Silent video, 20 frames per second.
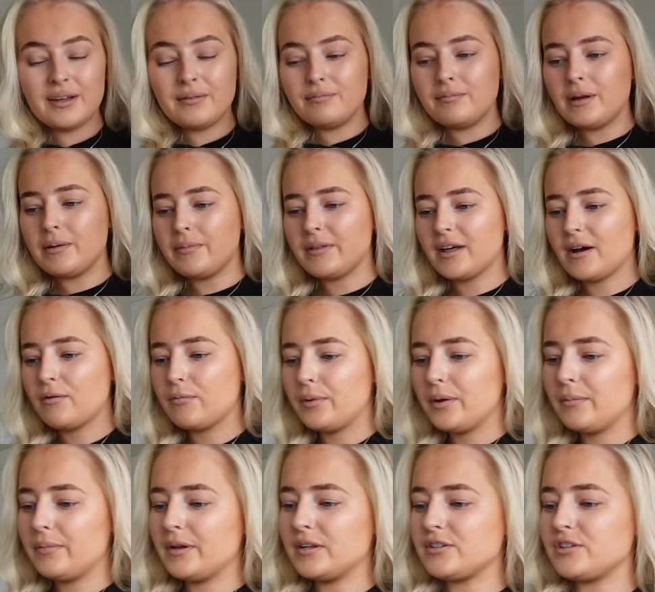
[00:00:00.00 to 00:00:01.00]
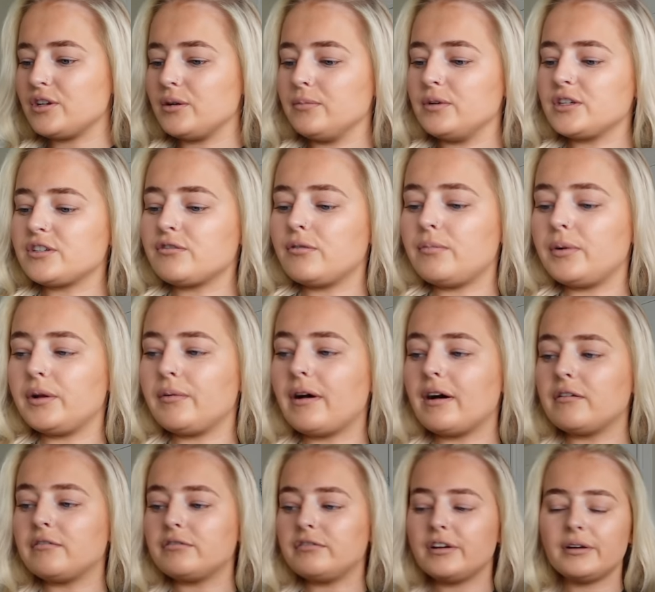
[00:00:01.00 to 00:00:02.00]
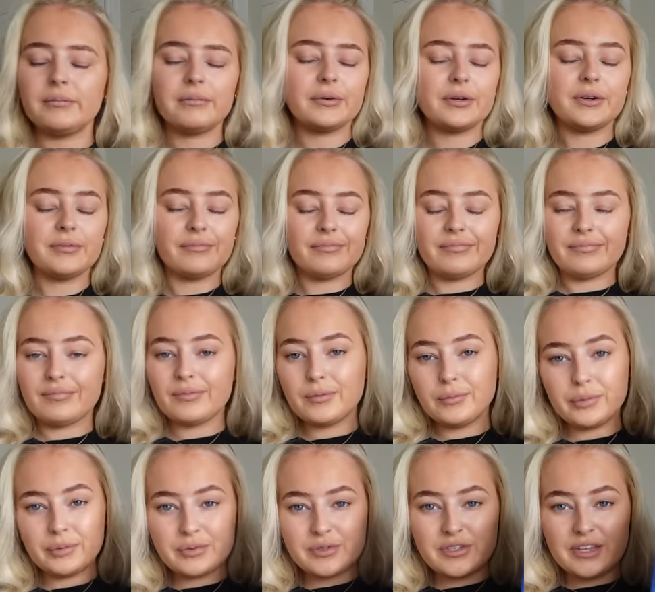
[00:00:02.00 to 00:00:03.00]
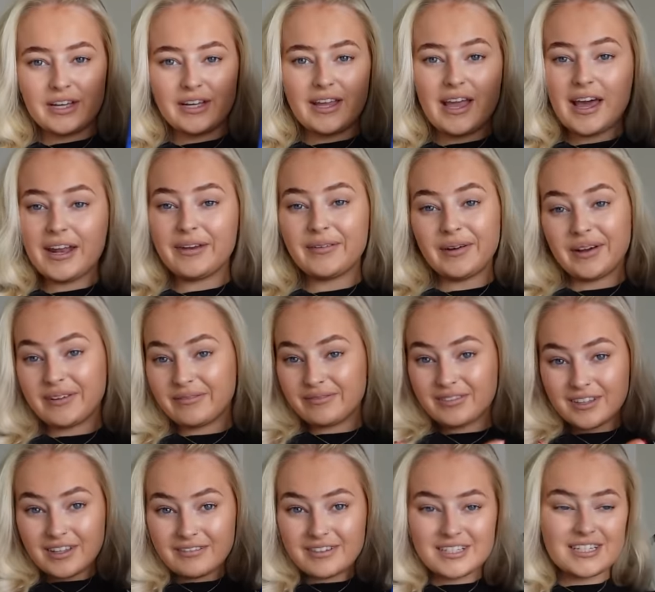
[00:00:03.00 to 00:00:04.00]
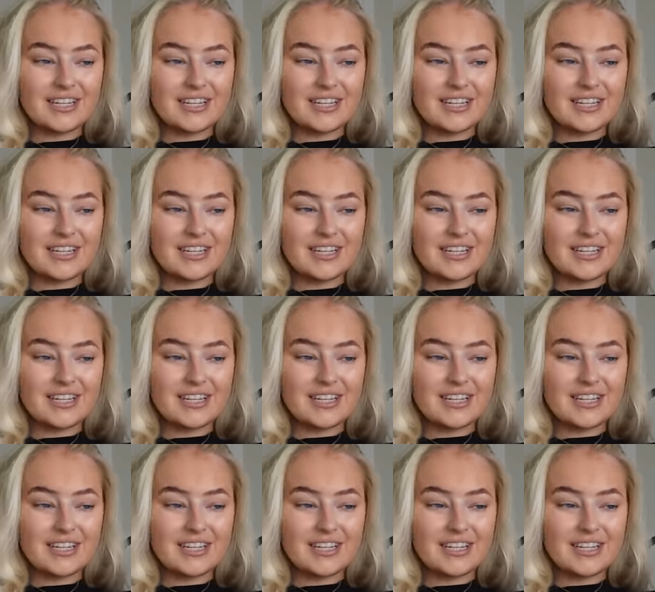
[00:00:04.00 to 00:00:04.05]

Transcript: Maybe that'll be a bit too much of a blue outfit, but we'll see. Anyway, another